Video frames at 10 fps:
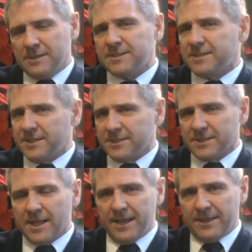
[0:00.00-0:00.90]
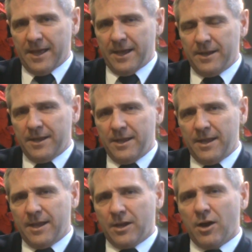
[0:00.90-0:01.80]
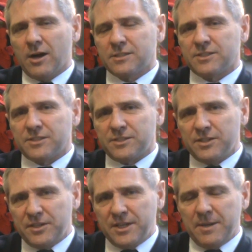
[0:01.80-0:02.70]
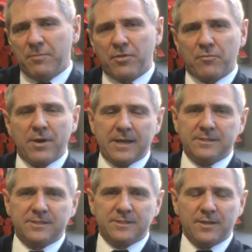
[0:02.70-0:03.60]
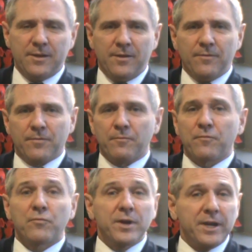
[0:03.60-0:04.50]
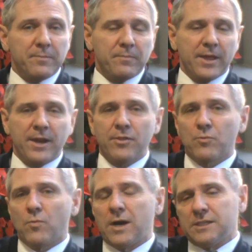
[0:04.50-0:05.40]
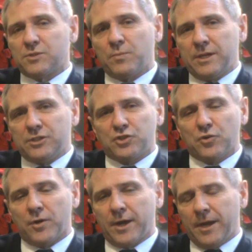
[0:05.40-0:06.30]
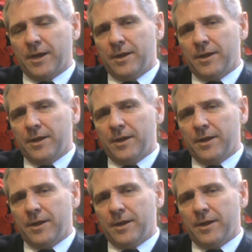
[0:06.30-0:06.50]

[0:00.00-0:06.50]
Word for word: Sin is like that. It causes deep threats from freedom that otherwise we enjoy.